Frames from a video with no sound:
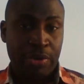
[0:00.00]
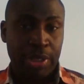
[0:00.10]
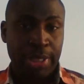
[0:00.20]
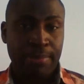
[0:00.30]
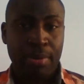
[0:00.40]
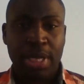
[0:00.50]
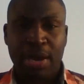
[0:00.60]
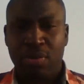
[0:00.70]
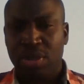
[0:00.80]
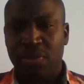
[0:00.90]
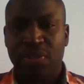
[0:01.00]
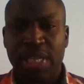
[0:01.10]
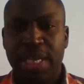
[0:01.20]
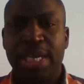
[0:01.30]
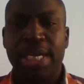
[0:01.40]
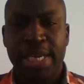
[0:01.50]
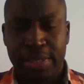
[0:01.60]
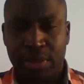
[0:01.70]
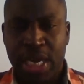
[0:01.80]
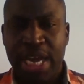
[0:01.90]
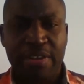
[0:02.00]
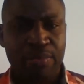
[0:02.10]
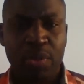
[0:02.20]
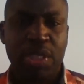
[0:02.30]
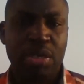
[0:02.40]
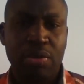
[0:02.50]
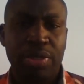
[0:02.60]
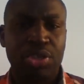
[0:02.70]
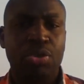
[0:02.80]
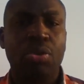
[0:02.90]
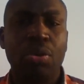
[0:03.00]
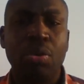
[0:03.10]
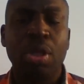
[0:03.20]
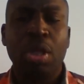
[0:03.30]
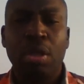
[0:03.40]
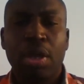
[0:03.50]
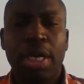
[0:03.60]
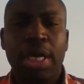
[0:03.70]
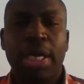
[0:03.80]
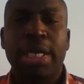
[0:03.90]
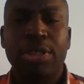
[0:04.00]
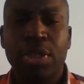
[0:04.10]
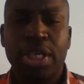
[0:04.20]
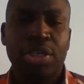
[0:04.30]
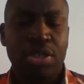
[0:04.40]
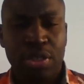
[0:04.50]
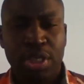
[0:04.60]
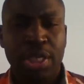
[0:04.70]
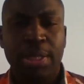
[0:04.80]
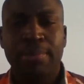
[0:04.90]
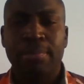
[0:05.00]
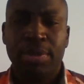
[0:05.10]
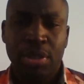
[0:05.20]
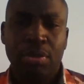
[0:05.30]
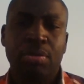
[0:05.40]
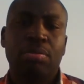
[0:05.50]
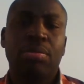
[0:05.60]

For example, I would just state that yes, I have post-secondary school education in